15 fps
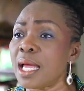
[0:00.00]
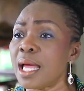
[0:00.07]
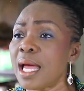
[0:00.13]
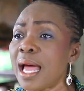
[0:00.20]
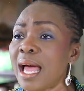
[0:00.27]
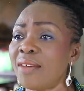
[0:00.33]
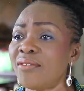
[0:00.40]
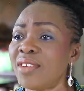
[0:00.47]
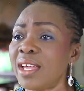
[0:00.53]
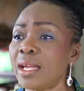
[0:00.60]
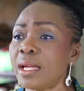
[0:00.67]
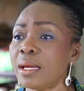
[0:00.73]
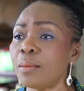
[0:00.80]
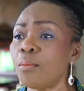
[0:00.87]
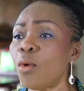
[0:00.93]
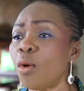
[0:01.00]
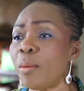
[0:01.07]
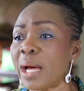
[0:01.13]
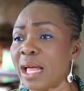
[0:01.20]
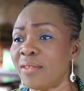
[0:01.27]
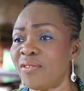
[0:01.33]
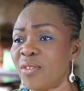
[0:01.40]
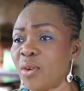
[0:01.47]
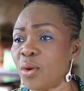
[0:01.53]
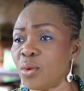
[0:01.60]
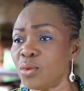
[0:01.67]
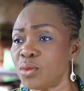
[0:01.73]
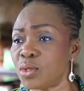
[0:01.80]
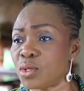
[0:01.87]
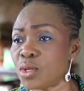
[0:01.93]
having mobile
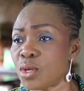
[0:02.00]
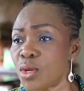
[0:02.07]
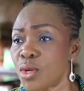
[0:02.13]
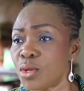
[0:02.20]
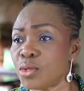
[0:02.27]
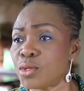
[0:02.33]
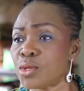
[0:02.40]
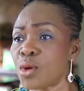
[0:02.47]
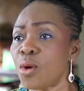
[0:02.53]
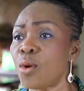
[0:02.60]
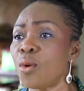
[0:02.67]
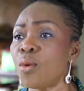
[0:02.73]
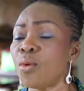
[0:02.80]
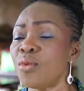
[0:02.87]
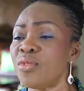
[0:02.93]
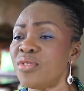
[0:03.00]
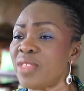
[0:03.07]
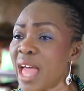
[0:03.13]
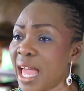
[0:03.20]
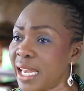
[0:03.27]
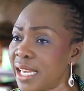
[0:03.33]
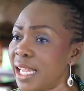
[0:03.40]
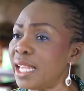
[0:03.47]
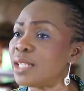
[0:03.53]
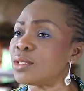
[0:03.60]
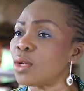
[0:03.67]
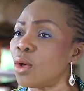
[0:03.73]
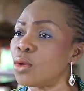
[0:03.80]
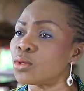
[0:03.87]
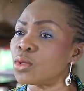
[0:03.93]
phones. So that is
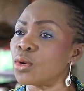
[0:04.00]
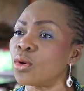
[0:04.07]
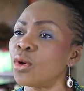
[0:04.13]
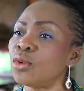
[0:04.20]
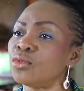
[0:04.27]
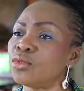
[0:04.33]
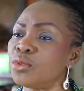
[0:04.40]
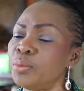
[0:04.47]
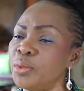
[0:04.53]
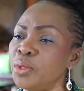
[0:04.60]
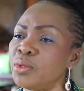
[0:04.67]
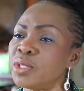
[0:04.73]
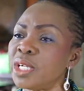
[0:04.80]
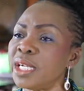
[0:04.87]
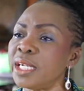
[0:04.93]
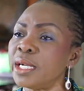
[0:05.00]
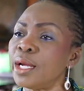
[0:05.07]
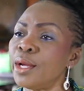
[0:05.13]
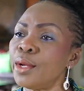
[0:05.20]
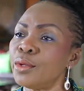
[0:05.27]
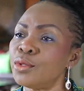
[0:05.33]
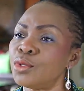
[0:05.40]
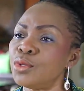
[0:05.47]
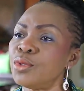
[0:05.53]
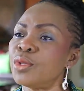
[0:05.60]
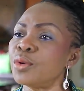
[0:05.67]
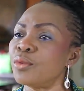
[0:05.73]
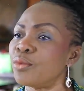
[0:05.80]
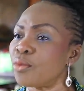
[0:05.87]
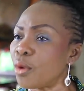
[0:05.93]
also contributing to
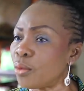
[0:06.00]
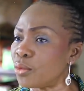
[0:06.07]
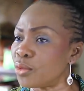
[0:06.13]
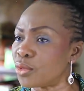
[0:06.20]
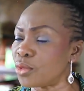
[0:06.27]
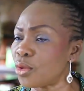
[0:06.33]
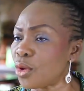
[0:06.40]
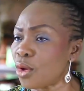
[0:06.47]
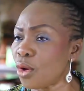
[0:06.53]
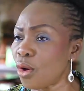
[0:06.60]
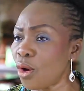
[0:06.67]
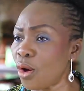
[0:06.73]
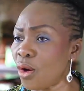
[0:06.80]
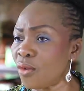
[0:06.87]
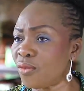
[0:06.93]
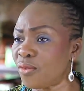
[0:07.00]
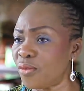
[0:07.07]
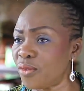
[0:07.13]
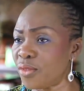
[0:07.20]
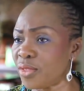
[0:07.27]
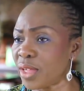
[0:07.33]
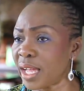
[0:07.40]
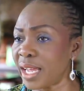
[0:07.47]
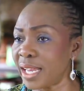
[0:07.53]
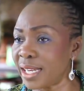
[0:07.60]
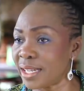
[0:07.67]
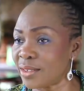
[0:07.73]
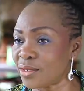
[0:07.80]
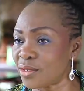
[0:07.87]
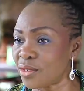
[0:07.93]
the growth of the
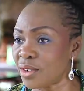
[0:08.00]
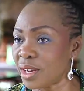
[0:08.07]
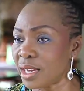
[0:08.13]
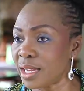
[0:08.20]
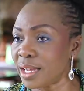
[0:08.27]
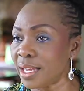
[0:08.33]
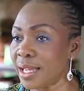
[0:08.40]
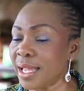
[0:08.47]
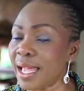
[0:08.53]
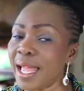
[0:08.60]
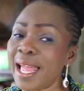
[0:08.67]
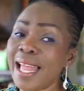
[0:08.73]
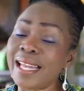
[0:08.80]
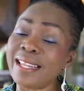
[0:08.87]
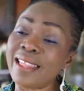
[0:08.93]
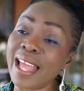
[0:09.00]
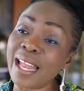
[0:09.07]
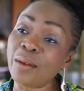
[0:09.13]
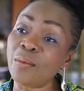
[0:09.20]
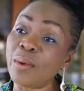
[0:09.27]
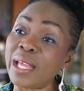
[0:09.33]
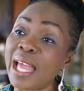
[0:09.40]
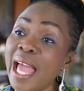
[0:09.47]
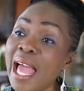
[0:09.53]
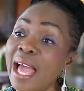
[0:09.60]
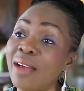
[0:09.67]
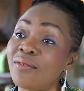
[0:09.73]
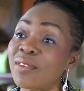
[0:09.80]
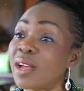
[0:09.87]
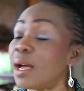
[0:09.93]
industry. And then we
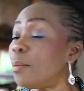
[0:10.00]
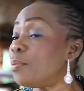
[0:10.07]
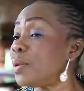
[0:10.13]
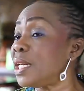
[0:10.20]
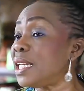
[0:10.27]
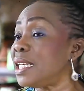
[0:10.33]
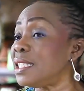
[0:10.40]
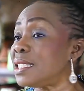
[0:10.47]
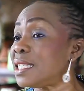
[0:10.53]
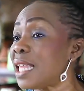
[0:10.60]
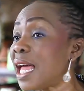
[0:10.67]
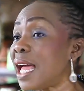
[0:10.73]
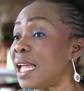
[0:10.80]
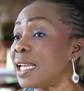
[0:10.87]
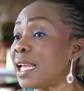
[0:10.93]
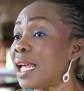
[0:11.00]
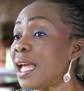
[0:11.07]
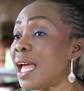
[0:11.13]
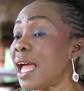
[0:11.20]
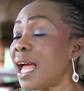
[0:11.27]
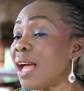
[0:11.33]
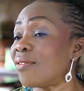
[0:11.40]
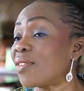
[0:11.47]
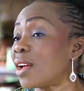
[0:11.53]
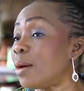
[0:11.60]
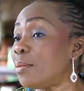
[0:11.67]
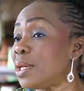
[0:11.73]
have companies that have come